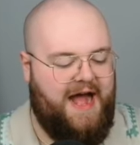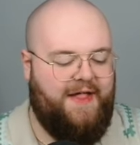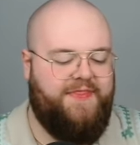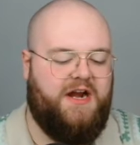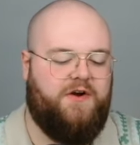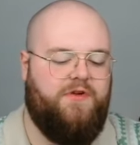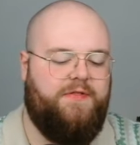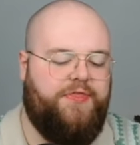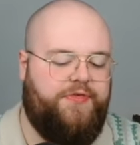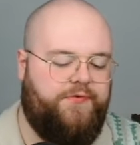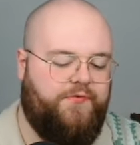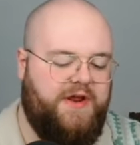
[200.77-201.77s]
And then I run
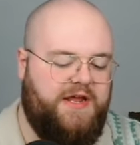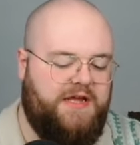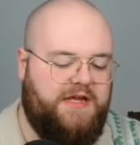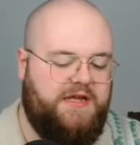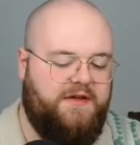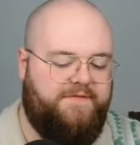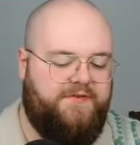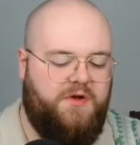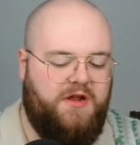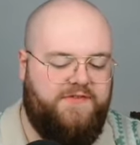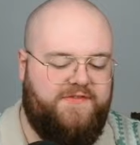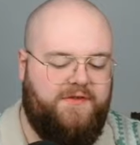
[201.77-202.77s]
3
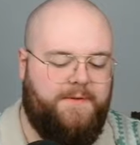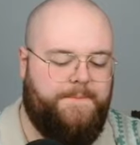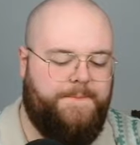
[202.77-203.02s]
Fuelos.